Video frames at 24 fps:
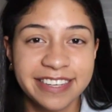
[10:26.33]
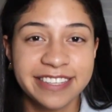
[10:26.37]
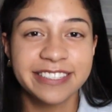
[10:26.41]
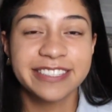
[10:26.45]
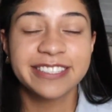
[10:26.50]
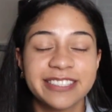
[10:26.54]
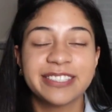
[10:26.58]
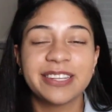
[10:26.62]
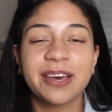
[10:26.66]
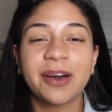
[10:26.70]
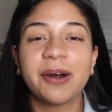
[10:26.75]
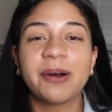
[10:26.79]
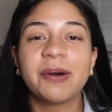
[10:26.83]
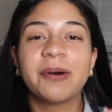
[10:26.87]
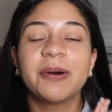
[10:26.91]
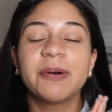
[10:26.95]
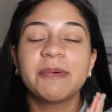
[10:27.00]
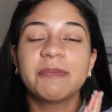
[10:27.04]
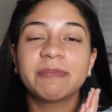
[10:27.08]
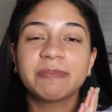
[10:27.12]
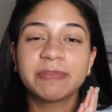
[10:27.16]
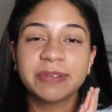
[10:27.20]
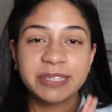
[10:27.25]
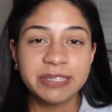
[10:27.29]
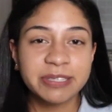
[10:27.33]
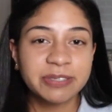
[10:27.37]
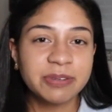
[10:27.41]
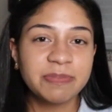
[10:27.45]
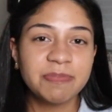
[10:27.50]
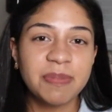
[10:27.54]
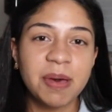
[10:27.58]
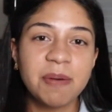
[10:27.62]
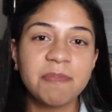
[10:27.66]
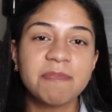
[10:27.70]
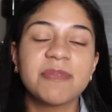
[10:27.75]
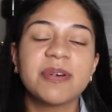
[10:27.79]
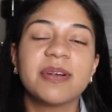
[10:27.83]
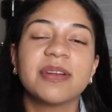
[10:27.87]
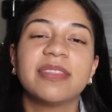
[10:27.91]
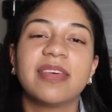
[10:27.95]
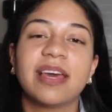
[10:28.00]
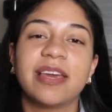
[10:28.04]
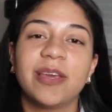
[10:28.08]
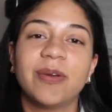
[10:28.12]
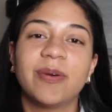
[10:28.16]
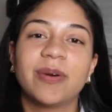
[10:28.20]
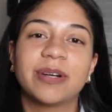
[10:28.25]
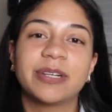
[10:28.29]
So please remember
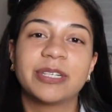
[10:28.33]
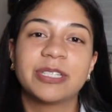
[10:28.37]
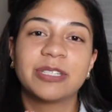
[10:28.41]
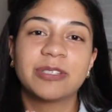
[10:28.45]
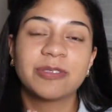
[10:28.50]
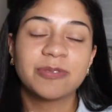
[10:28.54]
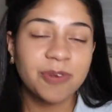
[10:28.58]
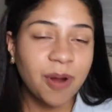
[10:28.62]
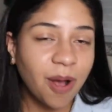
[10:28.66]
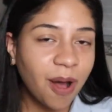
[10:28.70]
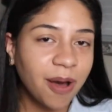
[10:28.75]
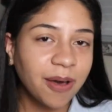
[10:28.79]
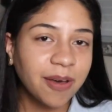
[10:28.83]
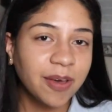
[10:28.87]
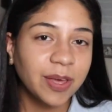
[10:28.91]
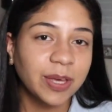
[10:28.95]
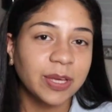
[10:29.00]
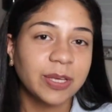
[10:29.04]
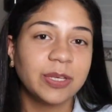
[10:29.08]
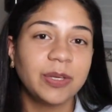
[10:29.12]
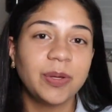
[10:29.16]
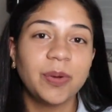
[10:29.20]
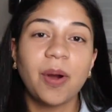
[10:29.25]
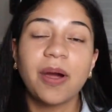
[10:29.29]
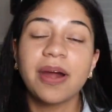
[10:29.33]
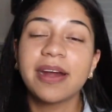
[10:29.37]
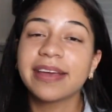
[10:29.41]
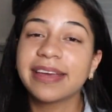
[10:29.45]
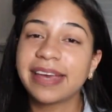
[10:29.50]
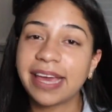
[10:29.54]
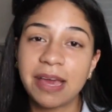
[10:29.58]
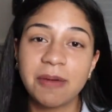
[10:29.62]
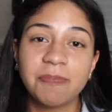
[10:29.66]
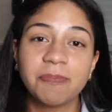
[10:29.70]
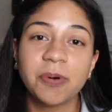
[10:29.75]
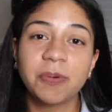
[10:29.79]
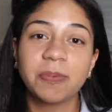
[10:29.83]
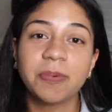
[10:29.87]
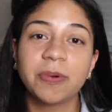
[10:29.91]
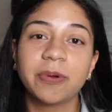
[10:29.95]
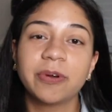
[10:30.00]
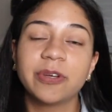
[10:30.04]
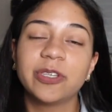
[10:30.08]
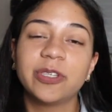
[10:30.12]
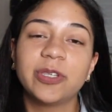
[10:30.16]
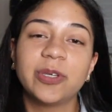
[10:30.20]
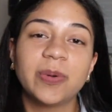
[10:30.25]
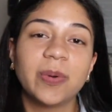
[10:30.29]
that you are strong, you are
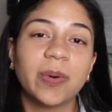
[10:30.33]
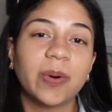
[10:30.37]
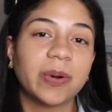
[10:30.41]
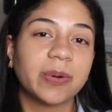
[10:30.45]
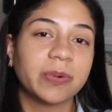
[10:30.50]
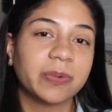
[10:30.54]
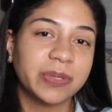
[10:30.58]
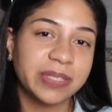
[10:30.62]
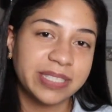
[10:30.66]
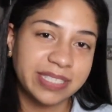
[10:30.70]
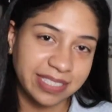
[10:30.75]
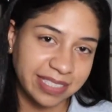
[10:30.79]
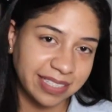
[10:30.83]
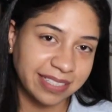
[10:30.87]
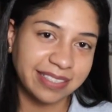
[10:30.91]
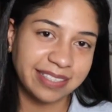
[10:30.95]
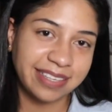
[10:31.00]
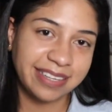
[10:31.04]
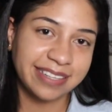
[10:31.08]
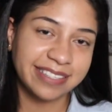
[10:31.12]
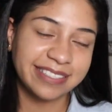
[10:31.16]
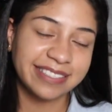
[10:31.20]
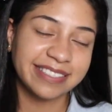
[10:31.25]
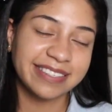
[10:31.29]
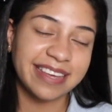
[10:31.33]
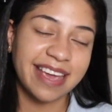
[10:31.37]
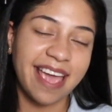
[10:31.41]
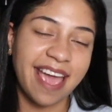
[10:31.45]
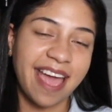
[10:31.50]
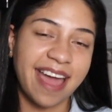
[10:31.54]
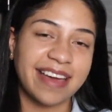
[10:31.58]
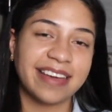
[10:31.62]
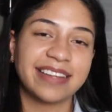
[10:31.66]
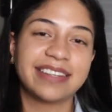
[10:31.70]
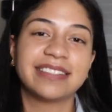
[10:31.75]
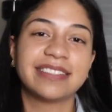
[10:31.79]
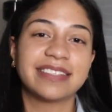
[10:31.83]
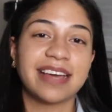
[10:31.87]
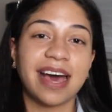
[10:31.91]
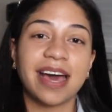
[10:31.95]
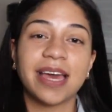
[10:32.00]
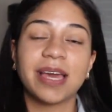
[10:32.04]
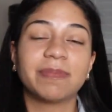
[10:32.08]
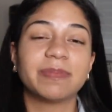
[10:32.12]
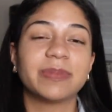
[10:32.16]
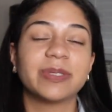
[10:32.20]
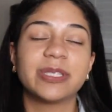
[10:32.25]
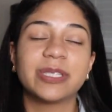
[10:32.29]
capable, you are resilient, and I
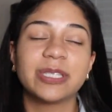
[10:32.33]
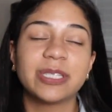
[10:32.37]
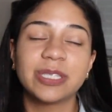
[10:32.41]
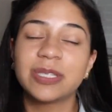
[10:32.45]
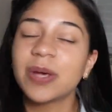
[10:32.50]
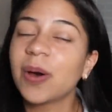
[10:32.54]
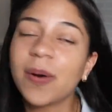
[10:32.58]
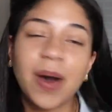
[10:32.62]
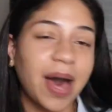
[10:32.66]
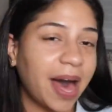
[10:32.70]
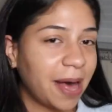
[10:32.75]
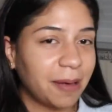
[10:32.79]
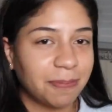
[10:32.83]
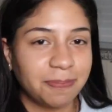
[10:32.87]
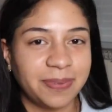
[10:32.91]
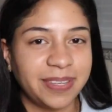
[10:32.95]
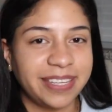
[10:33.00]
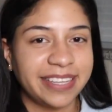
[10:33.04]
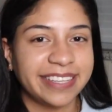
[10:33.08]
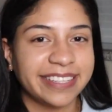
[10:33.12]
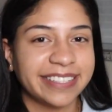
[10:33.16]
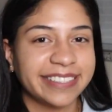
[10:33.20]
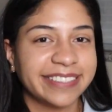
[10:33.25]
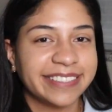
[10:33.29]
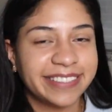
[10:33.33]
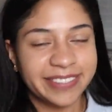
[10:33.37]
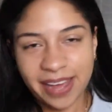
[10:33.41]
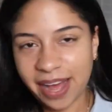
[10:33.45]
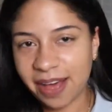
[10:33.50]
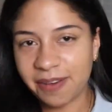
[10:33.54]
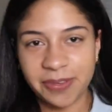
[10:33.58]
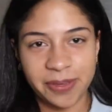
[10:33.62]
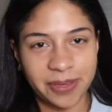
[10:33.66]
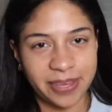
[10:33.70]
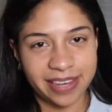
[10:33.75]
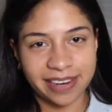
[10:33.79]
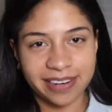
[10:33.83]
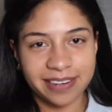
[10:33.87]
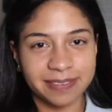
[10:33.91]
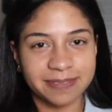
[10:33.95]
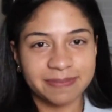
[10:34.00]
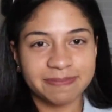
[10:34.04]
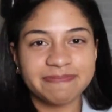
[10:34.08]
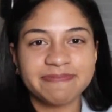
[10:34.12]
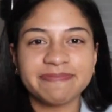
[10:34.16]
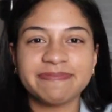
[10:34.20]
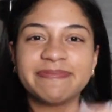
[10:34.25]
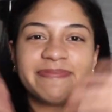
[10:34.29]
am so happy to have you here.
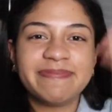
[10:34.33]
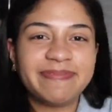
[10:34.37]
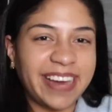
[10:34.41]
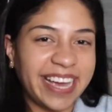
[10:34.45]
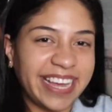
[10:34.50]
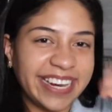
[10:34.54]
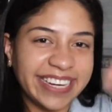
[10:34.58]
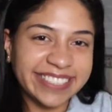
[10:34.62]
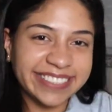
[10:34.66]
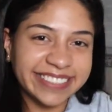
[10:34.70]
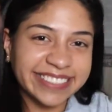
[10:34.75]
Bye.